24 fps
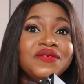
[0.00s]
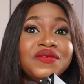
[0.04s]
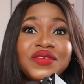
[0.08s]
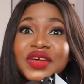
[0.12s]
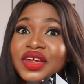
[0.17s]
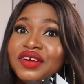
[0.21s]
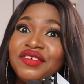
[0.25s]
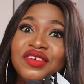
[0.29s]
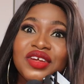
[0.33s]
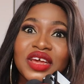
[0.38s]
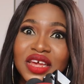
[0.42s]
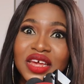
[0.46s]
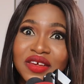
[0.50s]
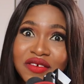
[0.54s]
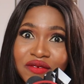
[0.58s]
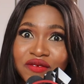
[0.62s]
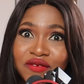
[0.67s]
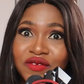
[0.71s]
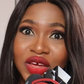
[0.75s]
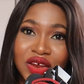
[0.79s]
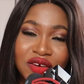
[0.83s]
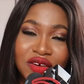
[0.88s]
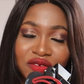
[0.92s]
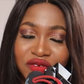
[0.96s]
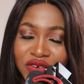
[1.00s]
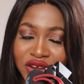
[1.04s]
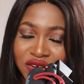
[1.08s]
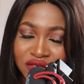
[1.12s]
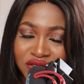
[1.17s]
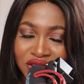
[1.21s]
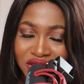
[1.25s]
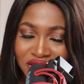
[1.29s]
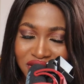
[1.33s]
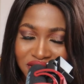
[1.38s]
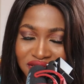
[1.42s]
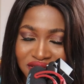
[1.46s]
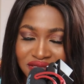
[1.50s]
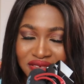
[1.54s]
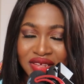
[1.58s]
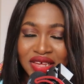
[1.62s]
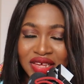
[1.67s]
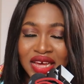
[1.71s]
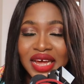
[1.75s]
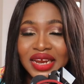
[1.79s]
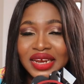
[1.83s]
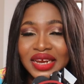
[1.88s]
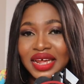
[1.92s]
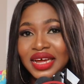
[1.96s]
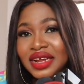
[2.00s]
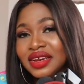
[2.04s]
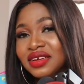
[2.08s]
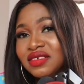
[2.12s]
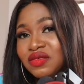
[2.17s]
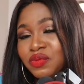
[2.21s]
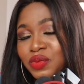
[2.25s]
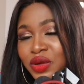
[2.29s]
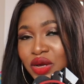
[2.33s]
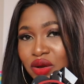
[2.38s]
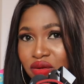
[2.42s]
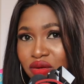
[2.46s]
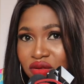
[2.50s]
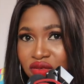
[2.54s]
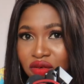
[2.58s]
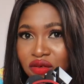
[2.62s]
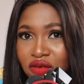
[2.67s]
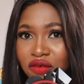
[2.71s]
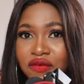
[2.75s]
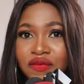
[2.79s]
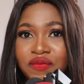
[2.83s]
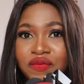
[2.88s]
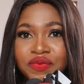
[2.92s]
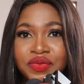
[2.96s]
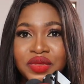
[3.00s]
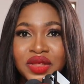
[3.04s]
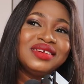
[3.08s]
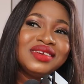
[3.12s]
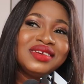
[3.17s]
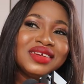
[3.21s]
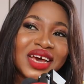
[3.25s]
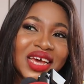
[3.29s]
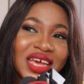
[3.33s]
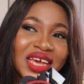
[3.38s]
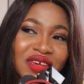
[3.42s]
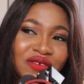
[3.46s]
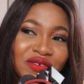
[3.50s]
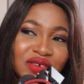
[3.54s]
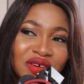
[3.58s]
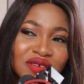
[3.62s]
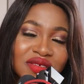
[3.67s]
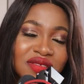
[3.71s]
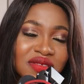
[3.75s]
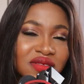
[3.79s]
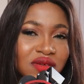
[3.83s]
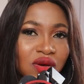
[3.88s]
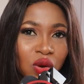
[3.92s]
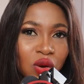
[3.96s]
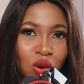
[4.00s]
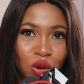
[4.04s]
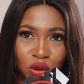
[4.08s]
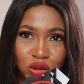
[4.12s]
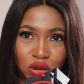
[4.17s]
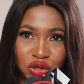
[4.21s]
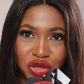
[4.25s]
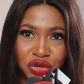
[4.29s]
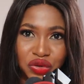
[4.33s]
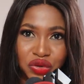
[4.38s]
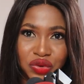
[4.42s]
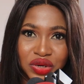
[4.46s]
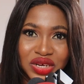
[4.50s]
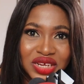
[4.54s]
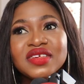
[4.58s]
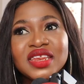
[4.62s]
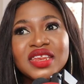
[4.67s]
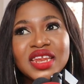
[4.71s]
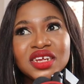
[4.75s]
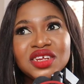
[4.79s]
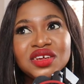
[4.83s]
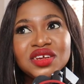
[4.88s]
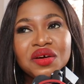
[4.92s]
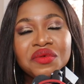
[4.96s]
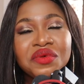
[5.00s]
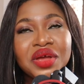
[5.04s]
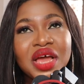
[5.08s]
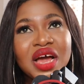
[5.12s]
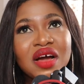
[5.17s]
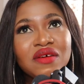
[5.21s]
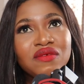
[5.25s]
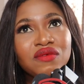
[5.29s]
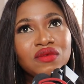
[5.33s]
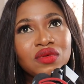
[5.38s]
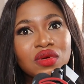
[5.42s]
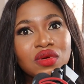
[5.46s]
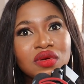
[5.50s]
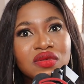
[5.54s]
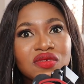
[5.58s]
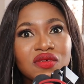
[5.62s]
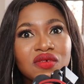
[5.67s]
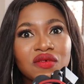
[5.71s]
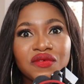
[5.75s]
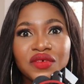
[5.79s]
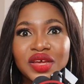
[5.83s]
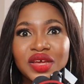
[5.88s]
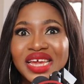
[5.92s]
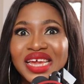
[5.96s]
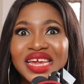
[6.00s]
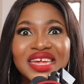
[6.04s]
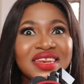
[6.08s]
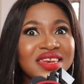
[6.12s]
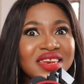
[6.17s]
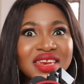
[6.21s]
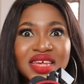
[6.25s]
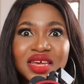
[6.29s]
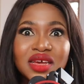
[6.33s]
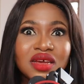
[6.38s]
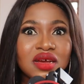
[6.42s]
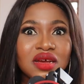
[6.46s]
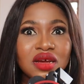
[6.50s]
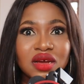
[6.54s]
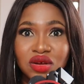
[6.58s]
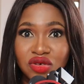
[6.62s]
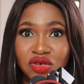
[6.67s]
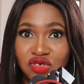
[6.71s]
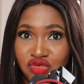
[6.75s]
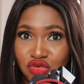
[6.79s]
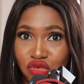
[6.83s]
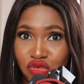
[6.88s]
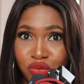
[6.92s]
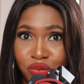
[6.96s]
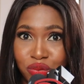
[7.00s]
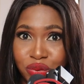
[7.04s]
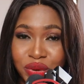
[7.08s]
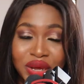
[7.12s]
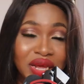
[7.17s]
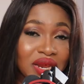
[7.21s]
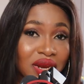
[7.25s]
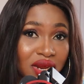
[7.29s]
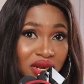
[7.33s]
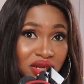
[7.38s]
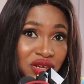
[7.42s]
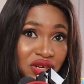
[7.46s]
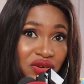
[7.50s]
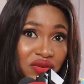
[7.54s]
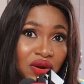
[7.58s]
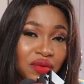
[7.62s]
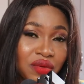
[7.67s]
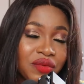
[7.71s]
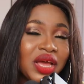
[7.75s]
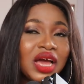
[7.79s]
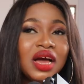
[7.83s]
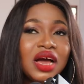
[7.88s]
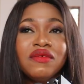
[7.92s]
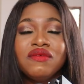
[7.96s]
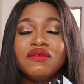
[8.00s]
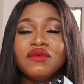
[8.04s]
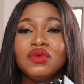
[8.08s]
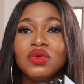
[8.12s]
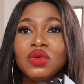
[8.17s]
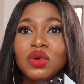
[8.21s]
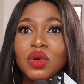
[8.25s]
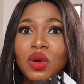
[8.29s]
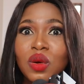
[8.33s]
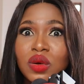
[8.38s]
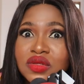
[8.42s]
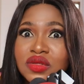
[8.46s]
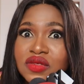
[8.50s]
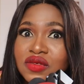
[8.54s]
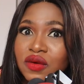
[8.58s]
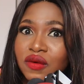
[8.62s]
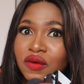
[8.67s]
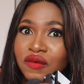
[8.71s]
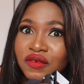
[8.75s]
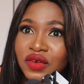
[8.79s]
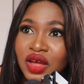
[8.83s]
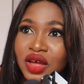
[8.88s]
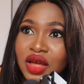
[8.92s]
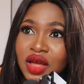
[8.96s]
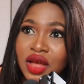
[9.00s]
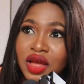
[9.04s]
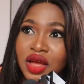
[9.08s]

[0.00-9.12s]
Very, eh, very, very easy. And that is because of diverse culture. Because in Nigeria, we have lots of ethnic group in Nigeria. We have lots of